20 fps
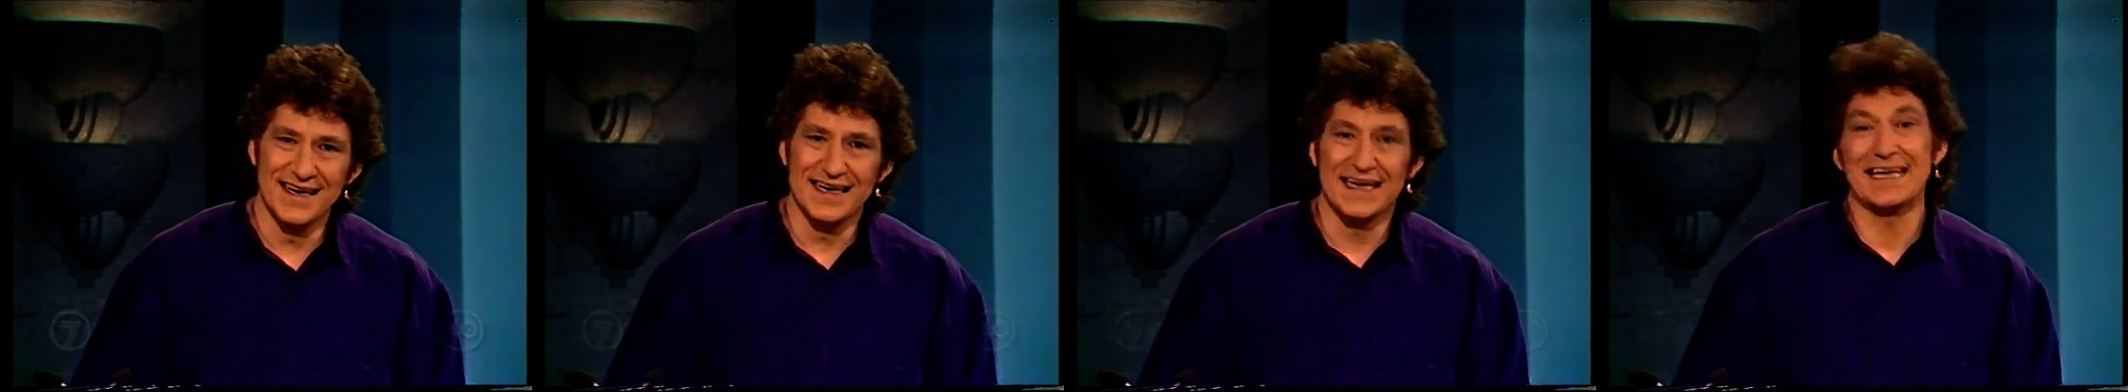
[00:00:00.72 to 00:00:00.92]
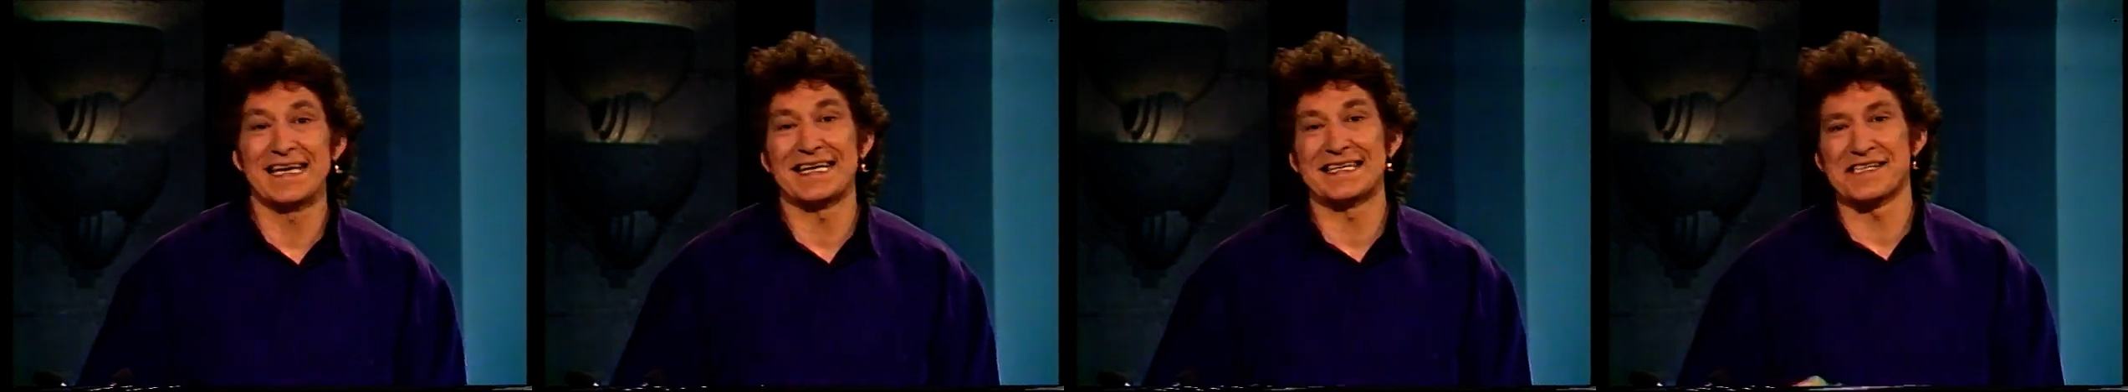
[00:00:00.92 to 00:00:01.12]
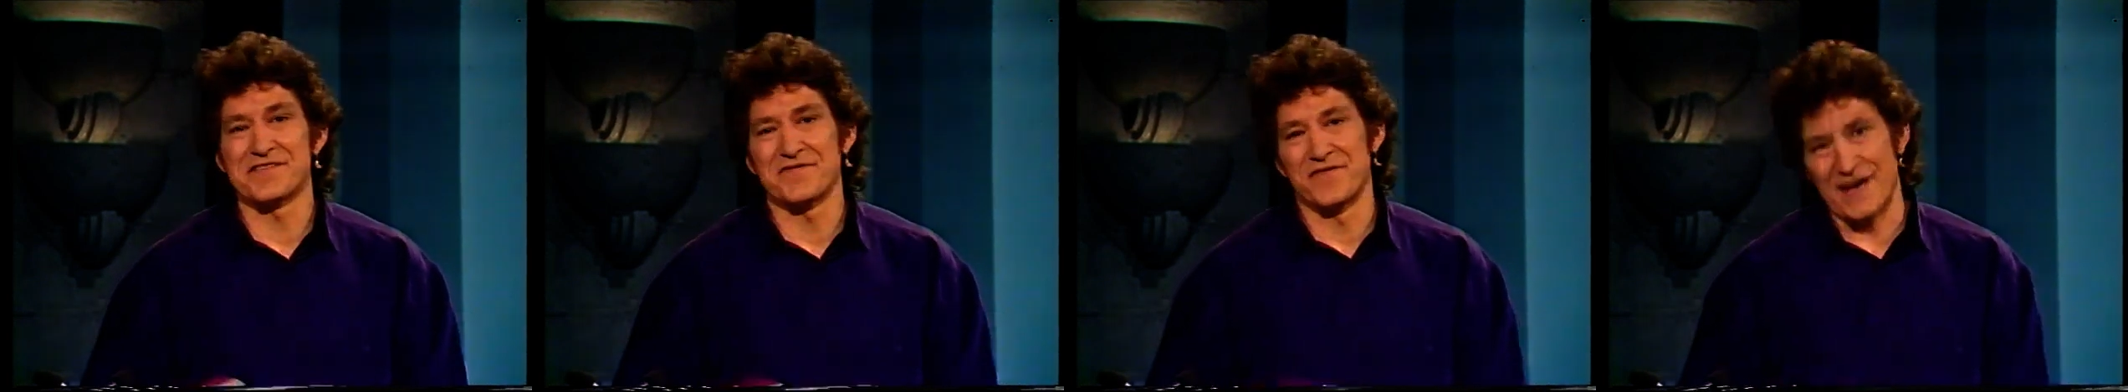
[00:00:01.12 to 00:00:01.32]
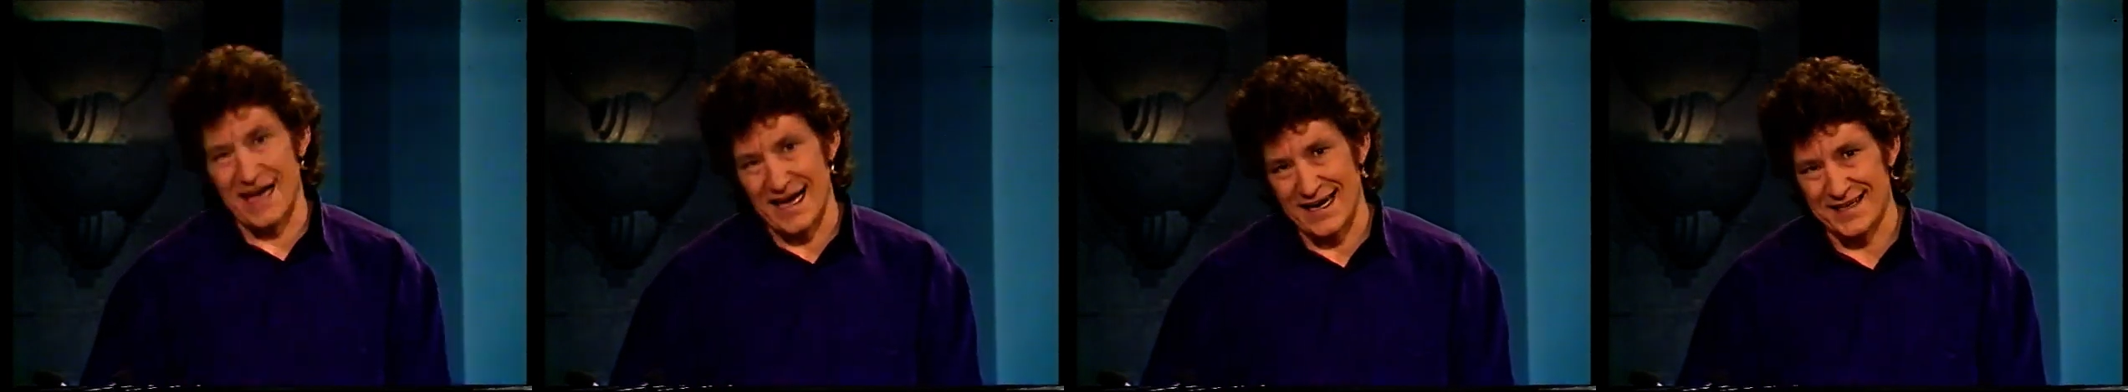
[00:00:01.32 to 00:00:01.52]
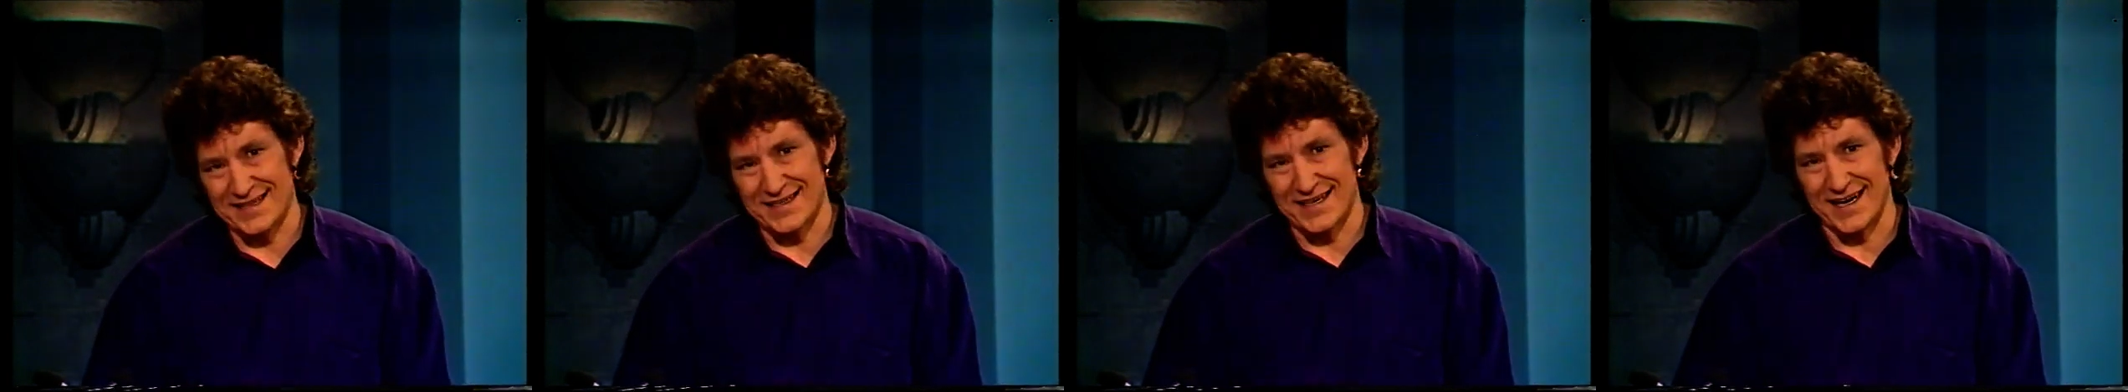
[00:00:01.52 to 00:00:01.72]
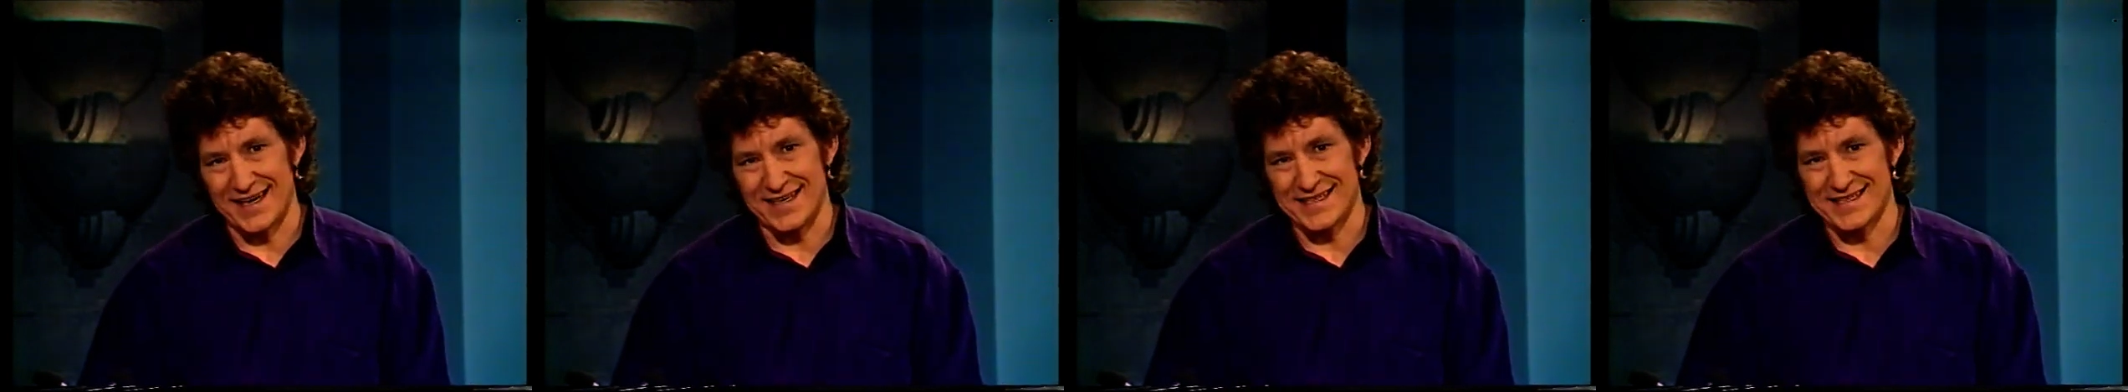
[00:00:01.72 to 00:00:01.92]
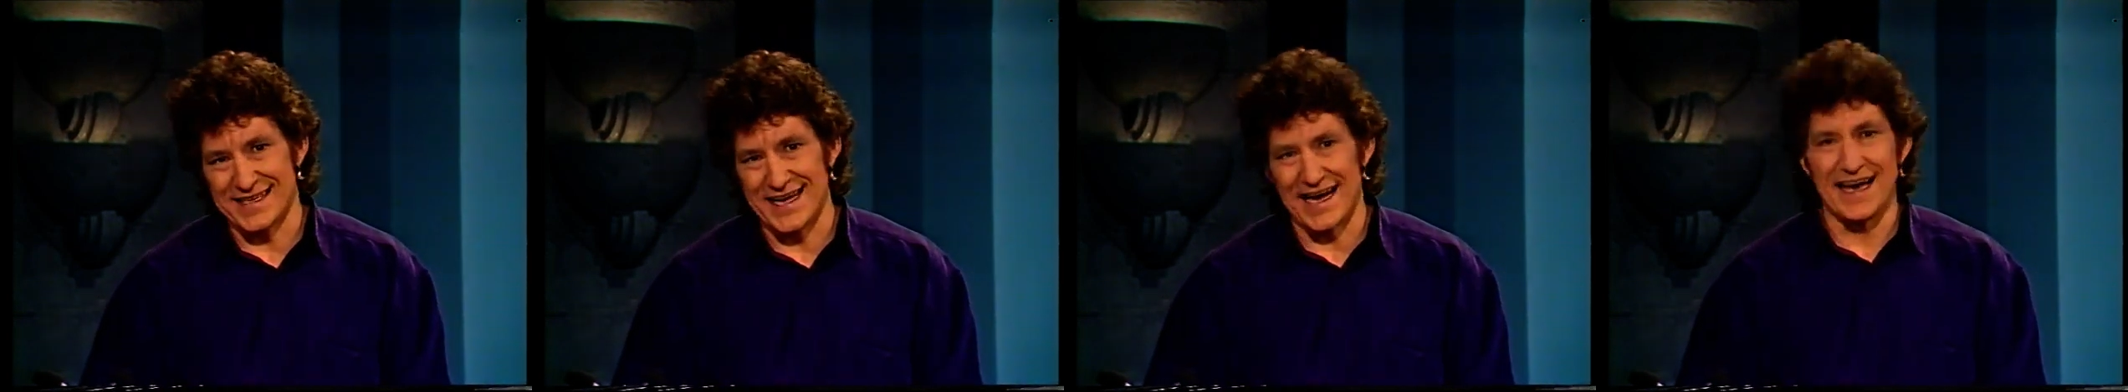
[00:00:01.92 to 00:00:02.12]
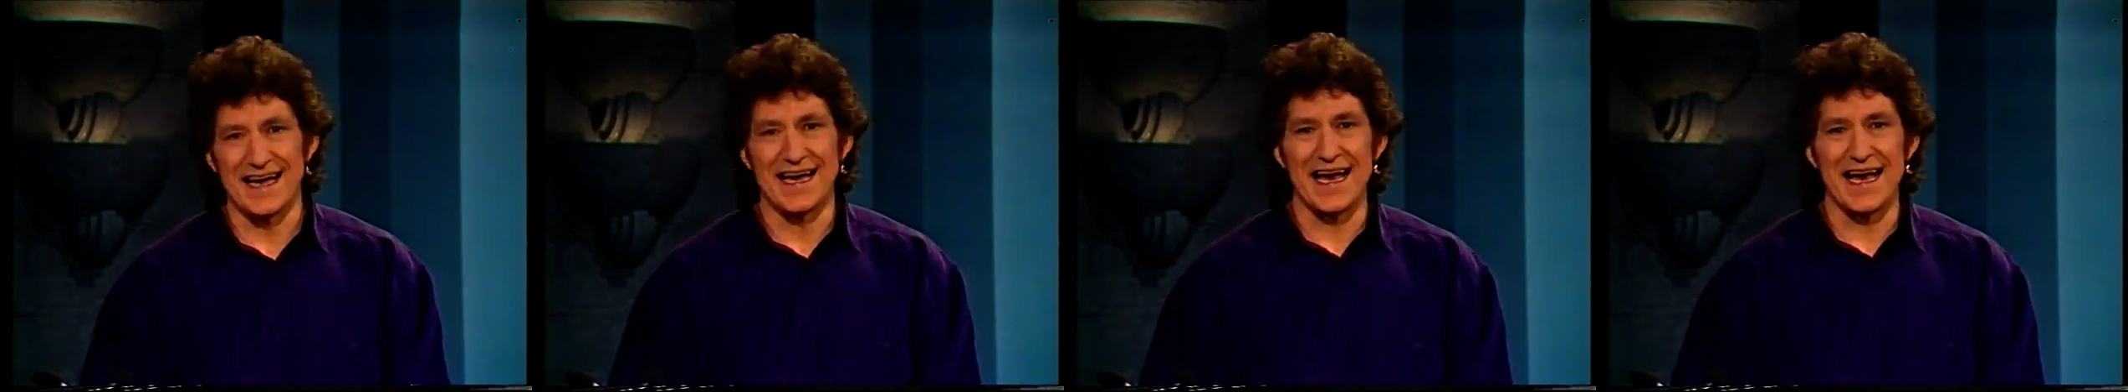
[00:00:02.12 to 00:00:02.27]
it's Valentine's Day,